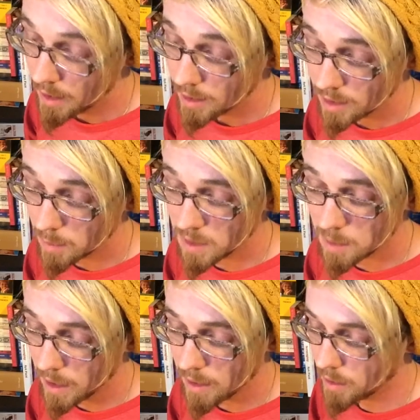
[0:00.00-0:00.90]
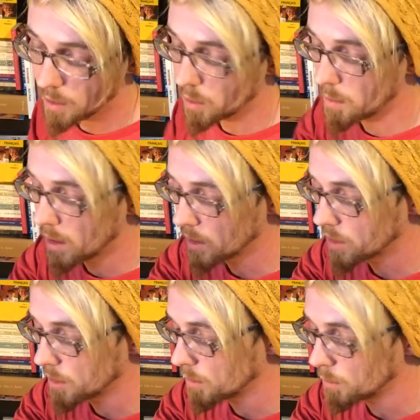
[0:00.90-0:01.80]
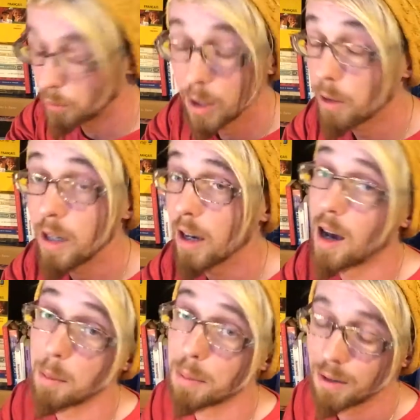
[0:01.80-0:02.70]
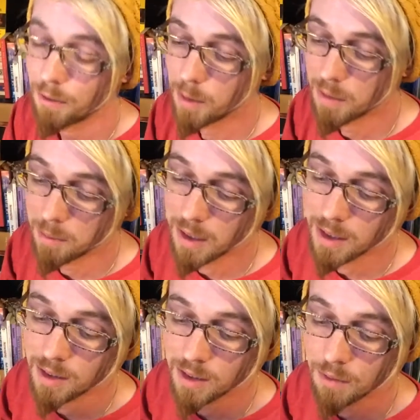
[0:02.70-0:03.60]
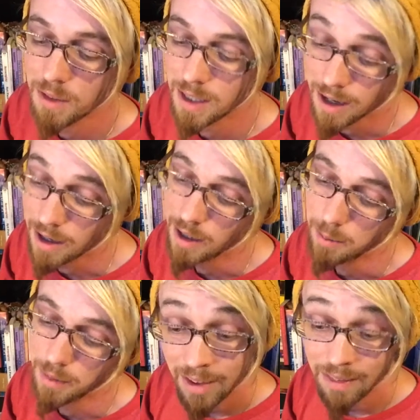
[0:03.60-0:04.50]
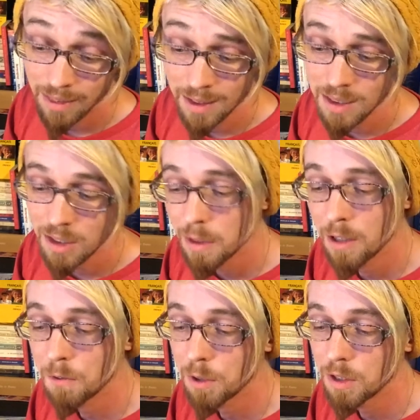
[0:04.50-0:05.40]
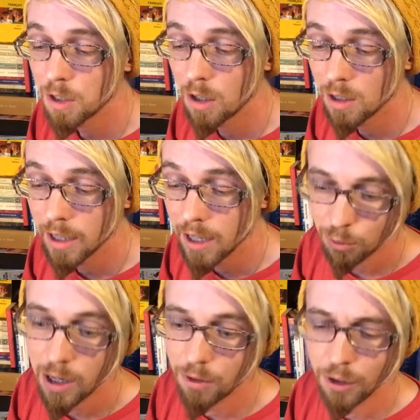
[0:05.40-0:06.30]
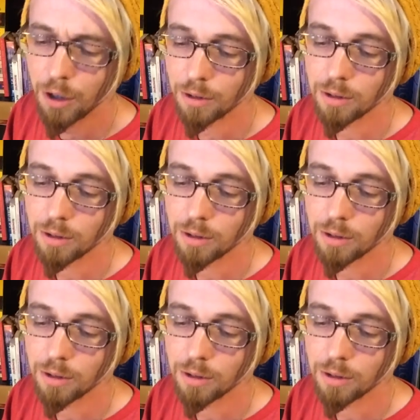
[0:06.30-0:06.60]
Some specter or monster rearing up from the mists of time. This is what the French call a revenant.